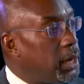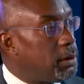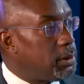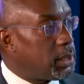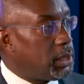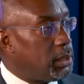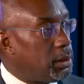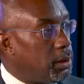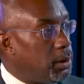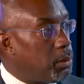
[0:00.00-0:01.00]
equity
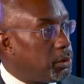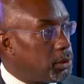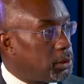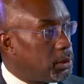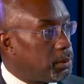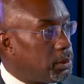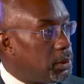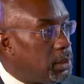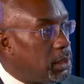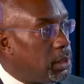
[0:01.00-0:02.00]
home ownership,
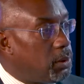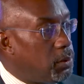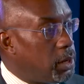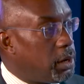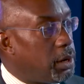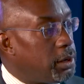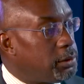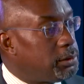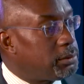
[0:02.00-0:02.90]
where